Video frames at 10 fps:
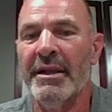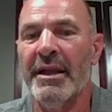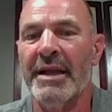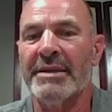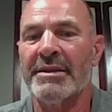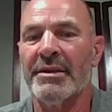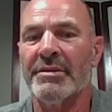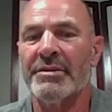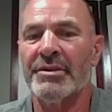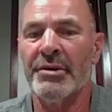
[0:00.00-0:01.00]
I still
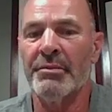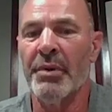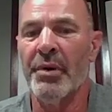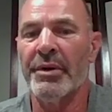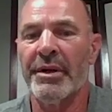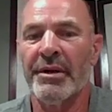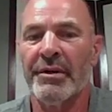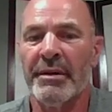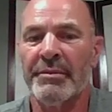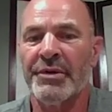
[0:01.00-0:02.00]
shoot bow and
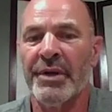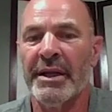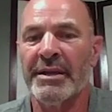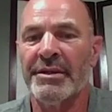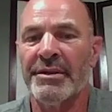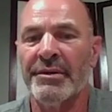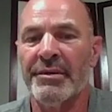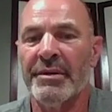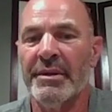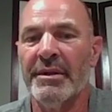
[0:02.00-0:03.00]
arrow. I'm trying to.
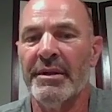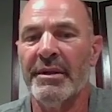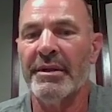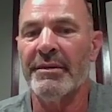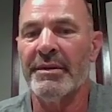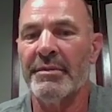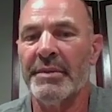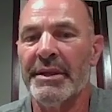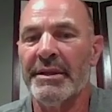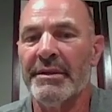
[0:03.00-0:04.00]
It'll
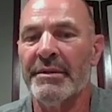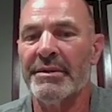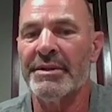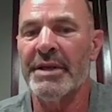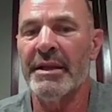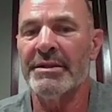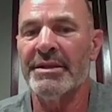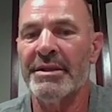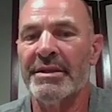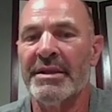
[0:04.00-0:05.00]
be
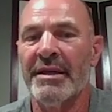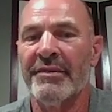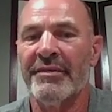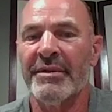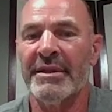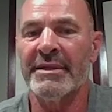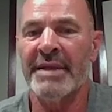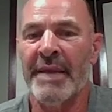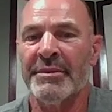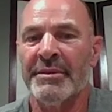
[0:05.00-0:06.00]
challenging to see if this
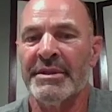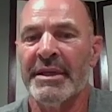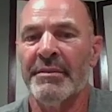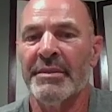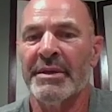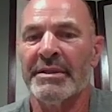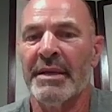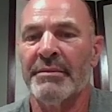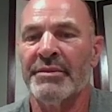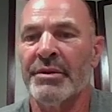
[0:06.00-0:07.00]
happens again because
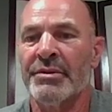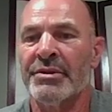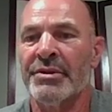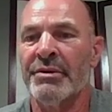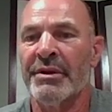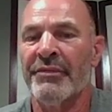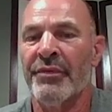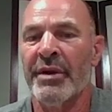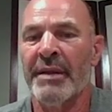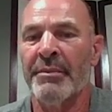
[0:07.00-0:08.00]
I'm shooting
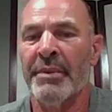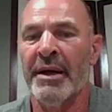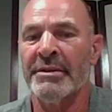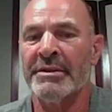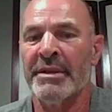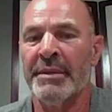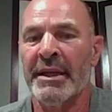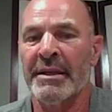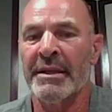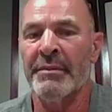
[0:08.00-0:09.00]
48 pounds. I mean,
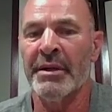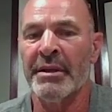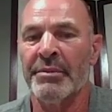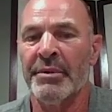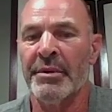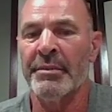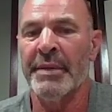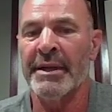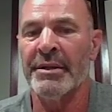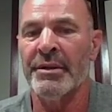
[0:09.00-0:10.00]
I can barely pull it
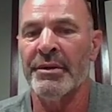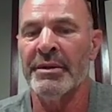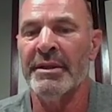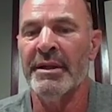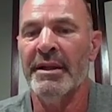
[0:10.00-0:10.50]
back and hold it.